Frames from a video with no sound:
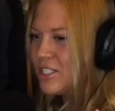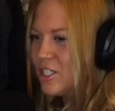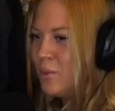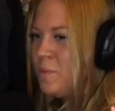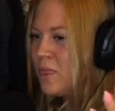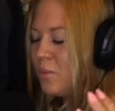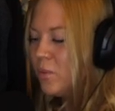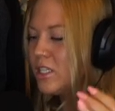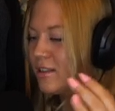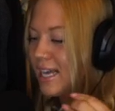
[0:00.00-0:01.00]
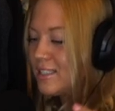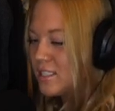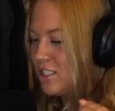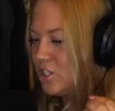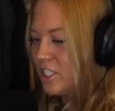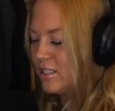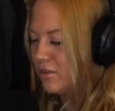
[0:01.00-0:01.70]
So when that's just